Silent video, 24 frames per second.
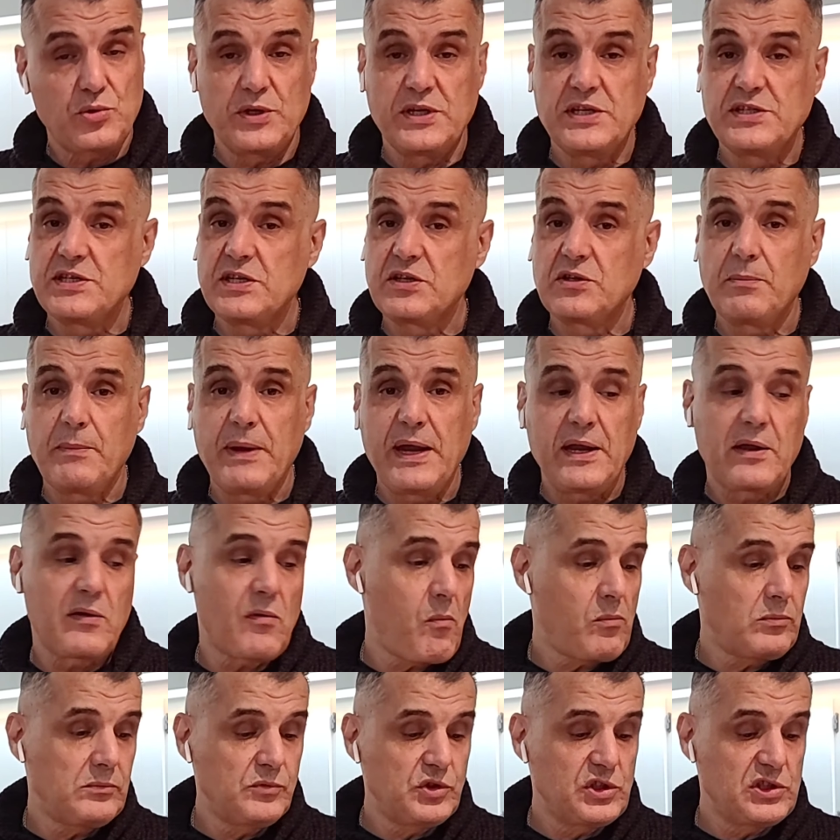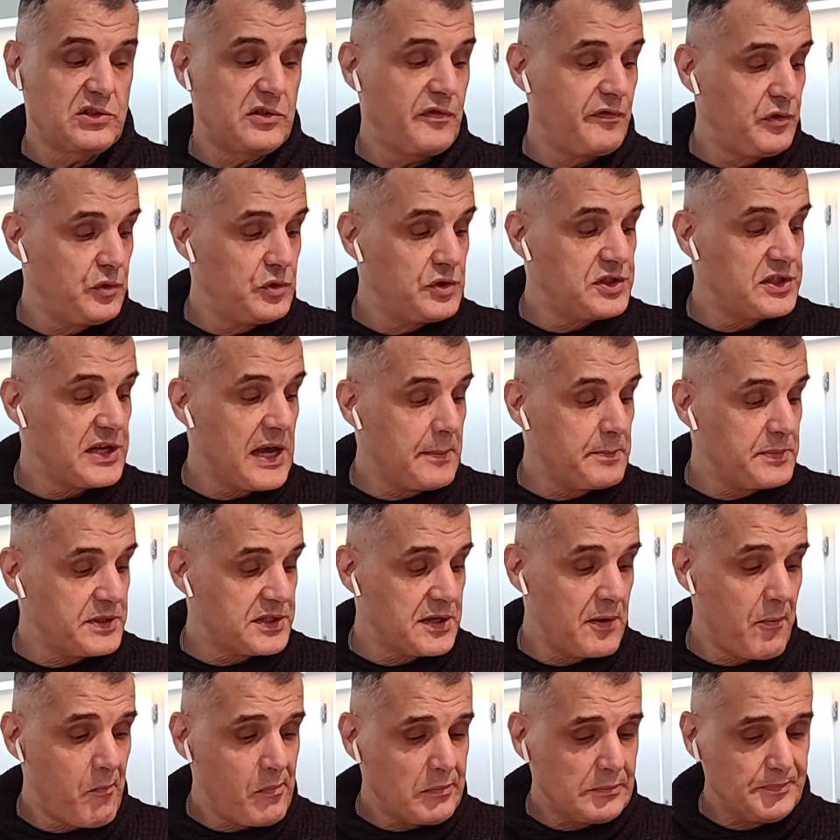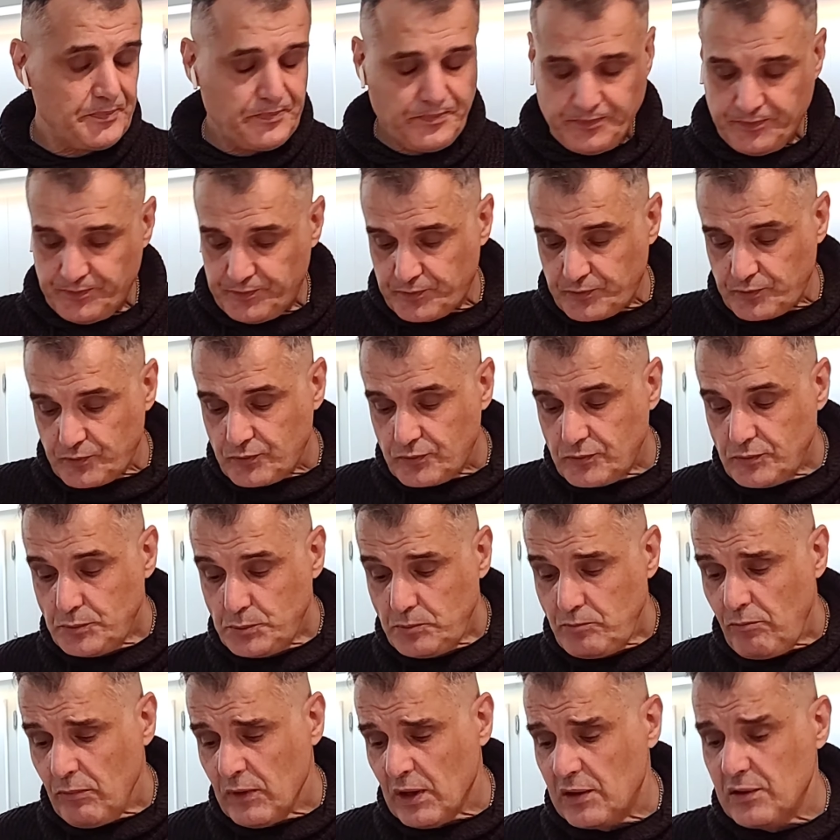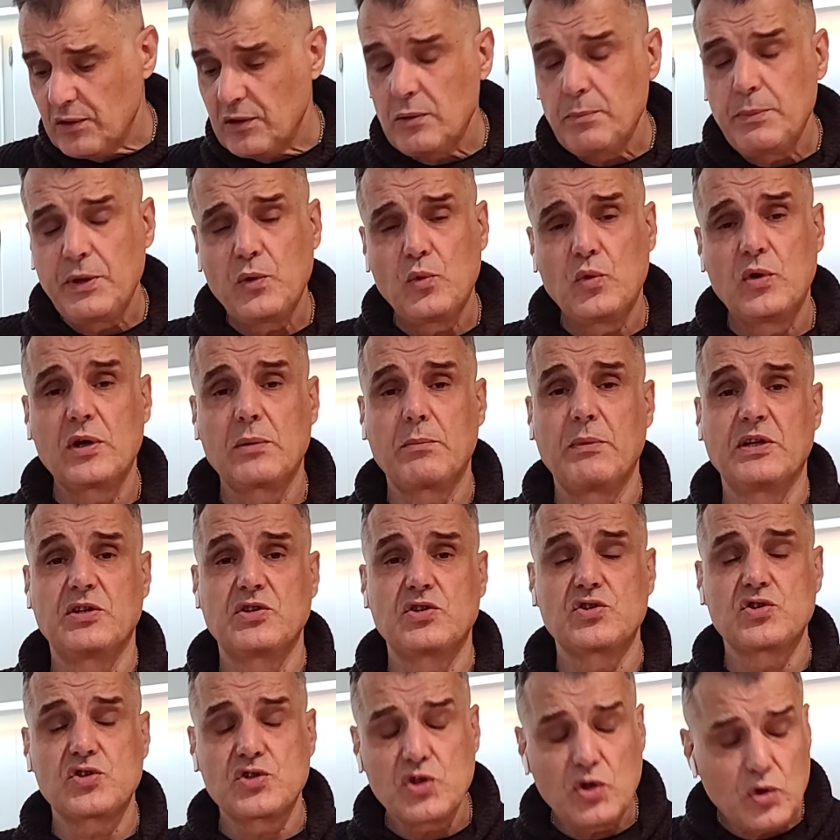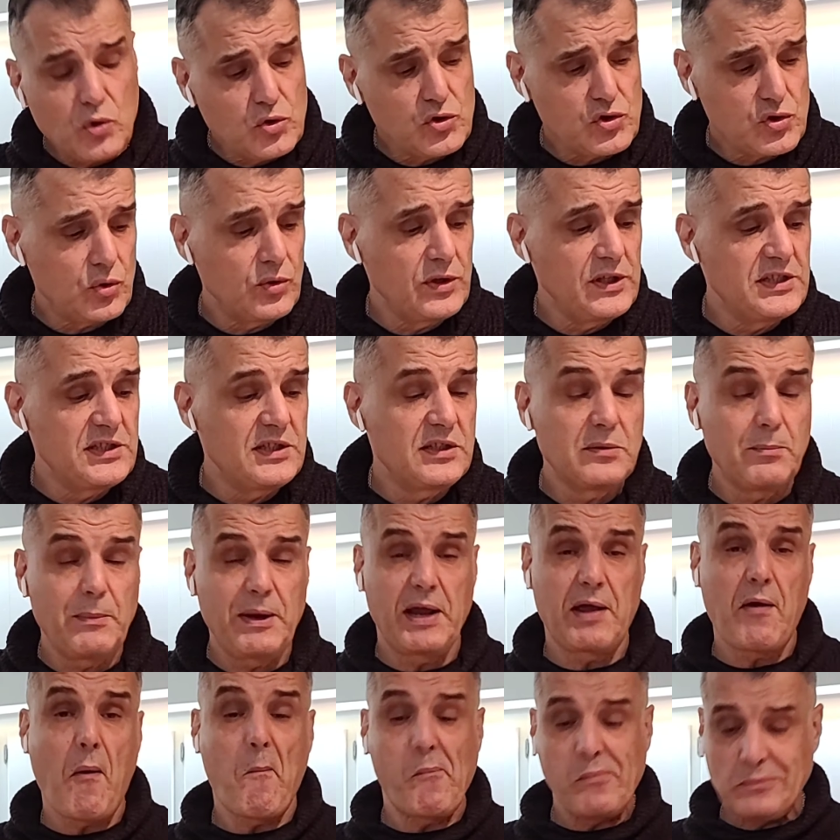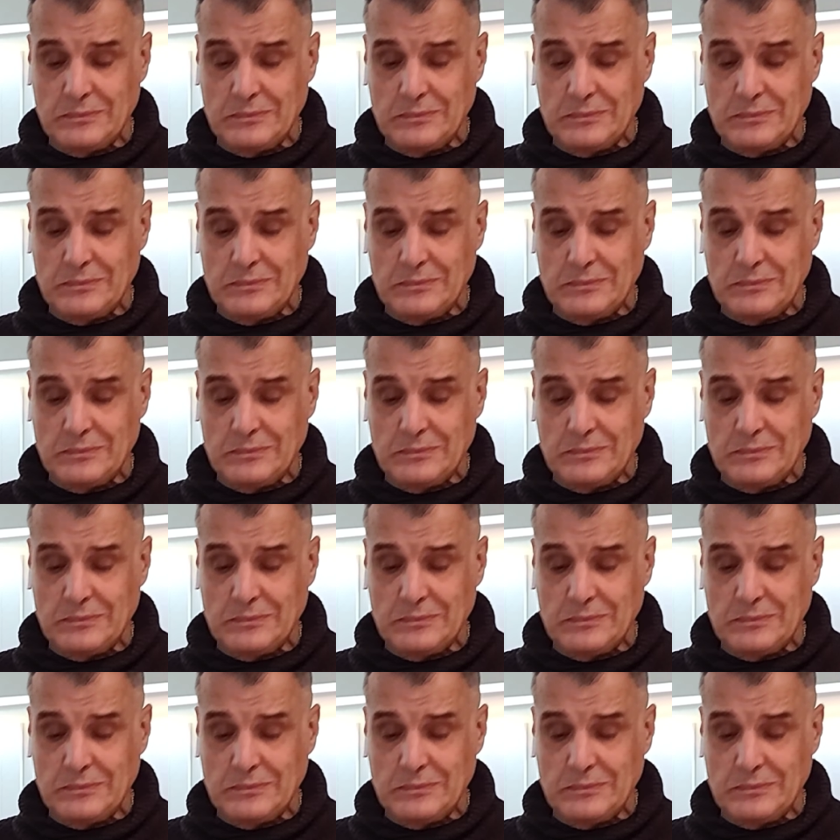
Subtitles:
easy to make, just a few steps, a little bit of work, but so easy to make.